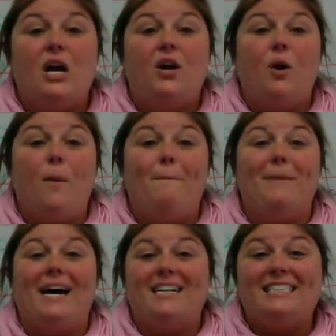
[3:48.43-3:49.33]

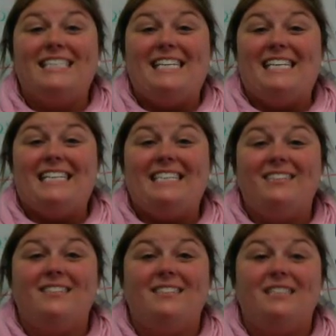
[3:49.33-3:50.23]
Compartir
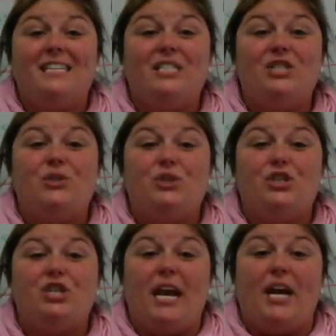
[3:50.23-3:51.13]
is to
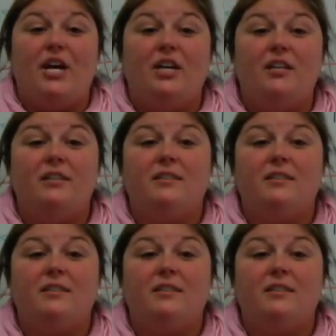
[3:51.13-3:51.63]
share.